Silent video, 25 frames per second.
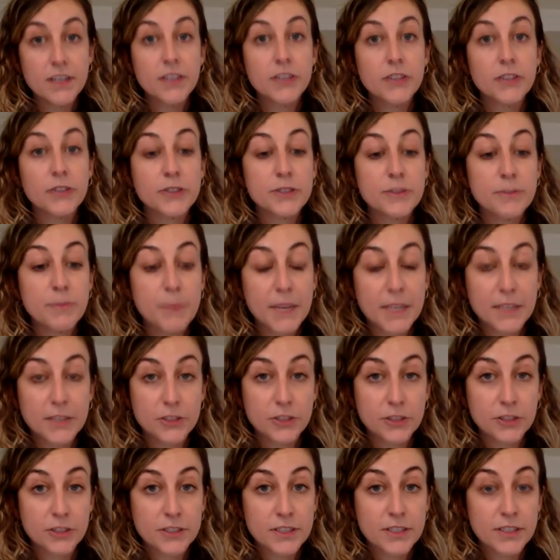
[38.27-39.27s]
There's
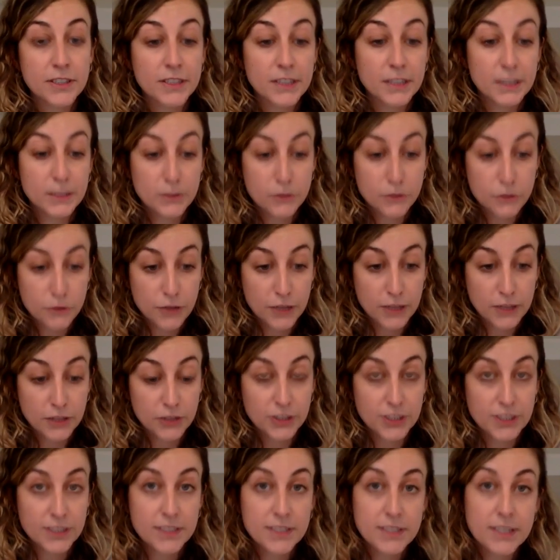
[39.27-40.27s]
pictures in the
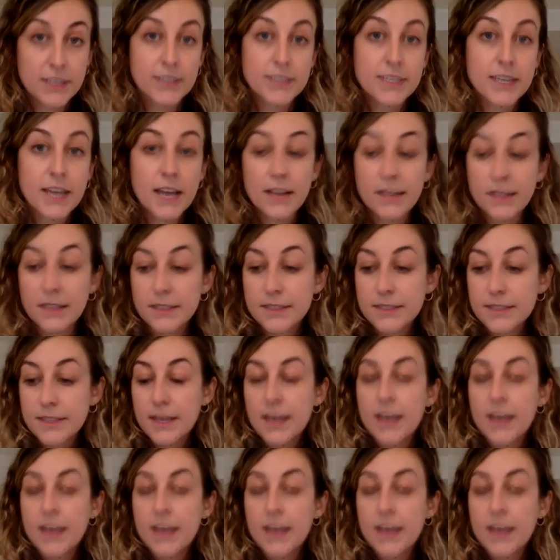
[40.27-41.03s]
instructions that tell us